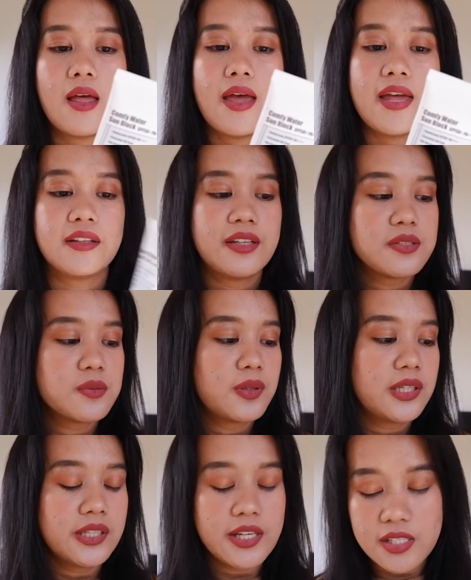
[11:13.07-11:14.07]
And this
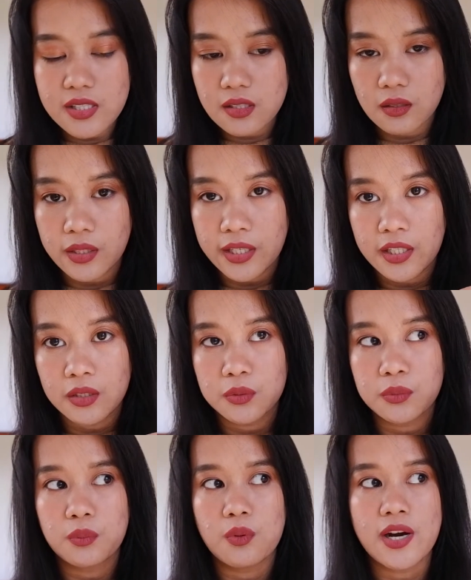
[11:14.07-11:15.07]
one is geared
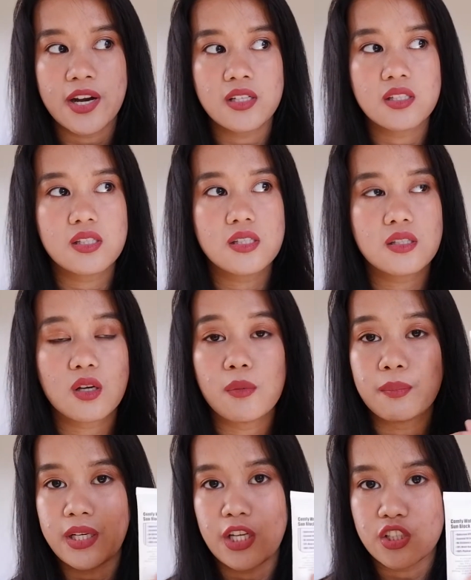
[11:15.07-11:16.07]
towards
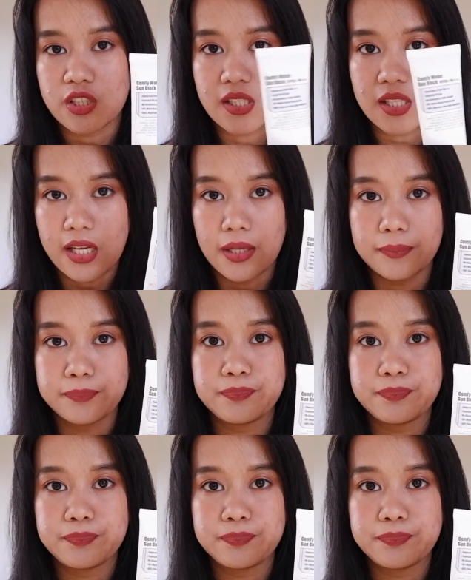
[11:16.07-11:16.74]
combination skin.